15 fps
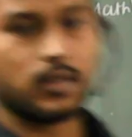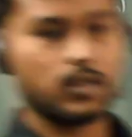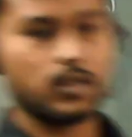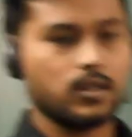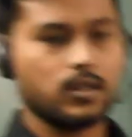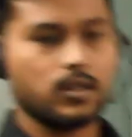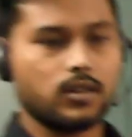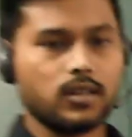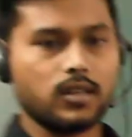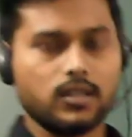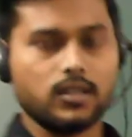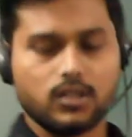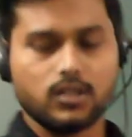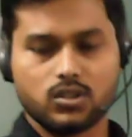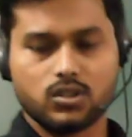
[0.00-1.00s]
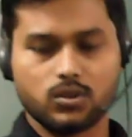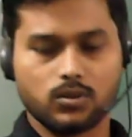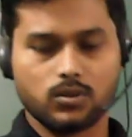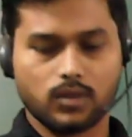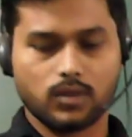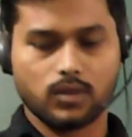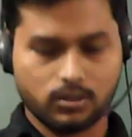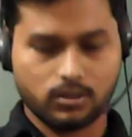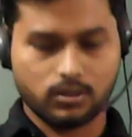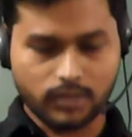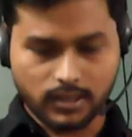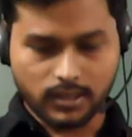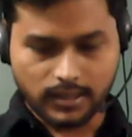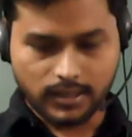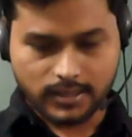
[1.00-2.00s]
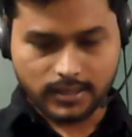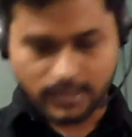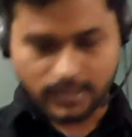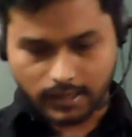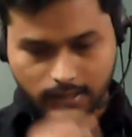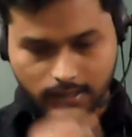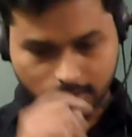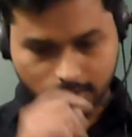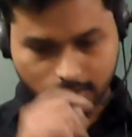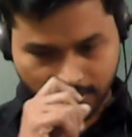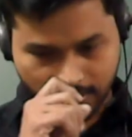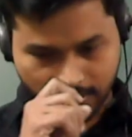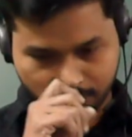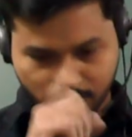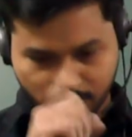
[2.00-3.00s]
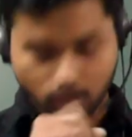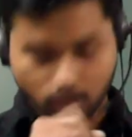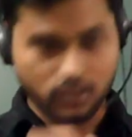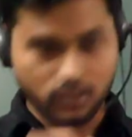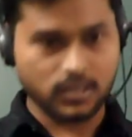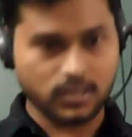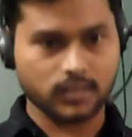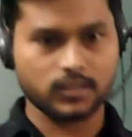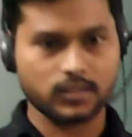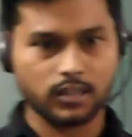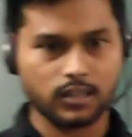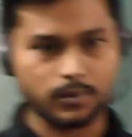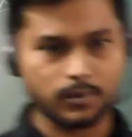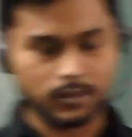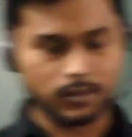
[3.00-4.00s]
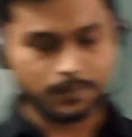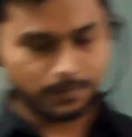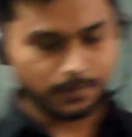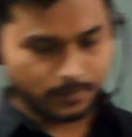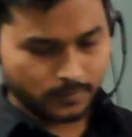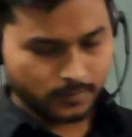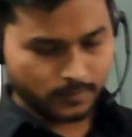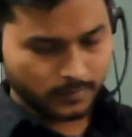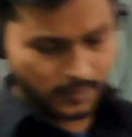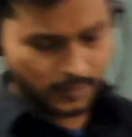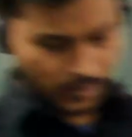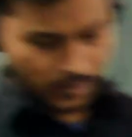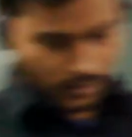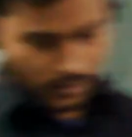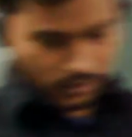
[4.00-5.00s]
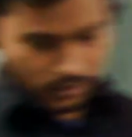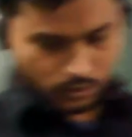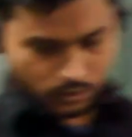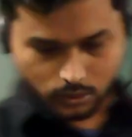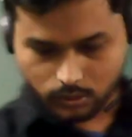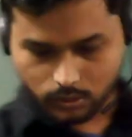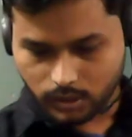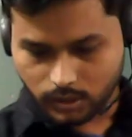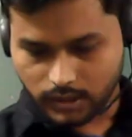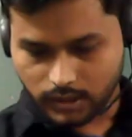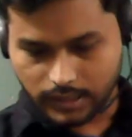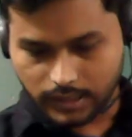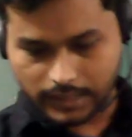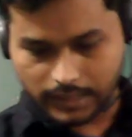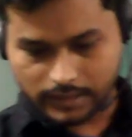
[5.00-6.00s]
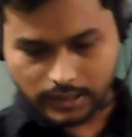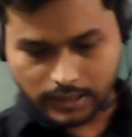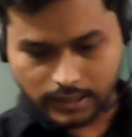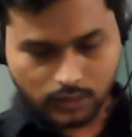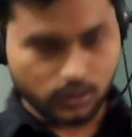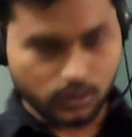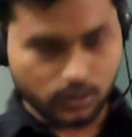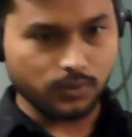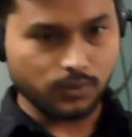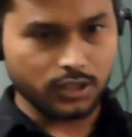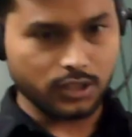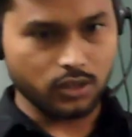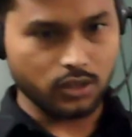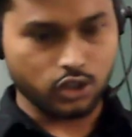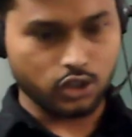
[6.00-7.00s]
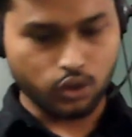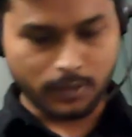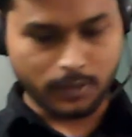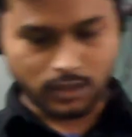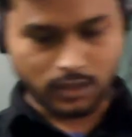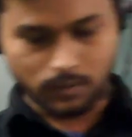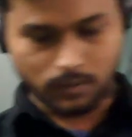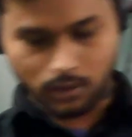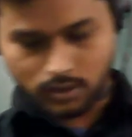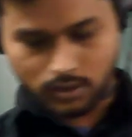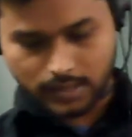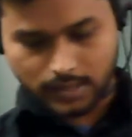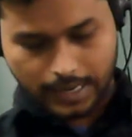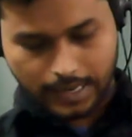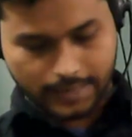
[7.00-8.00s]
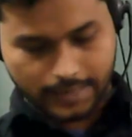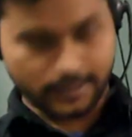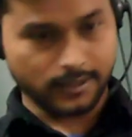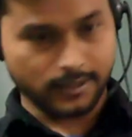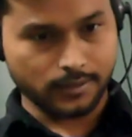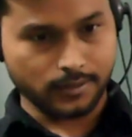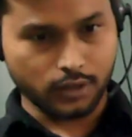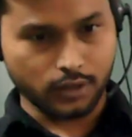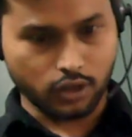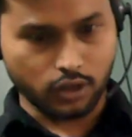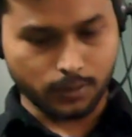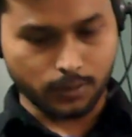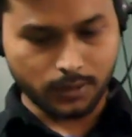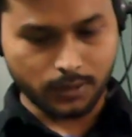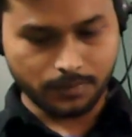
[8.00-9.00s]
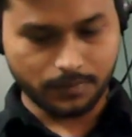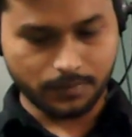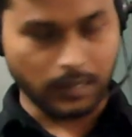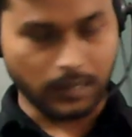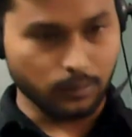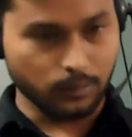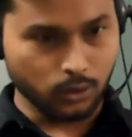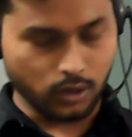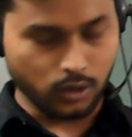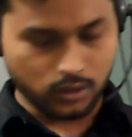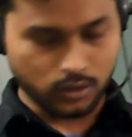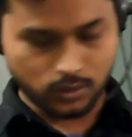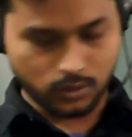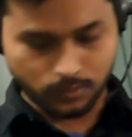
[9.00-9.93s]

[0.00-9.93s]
Okay, so today let's start the construction chapter. So get ready with your geometry box and your copy and a book also.